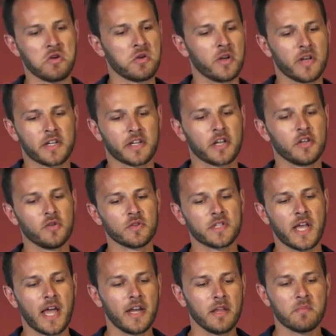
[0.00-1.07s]
that you can use
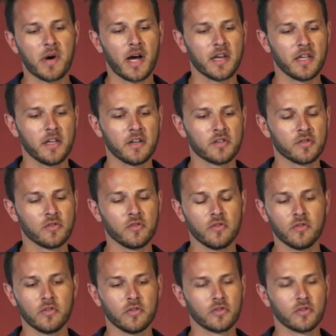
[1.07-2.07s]
anybody to,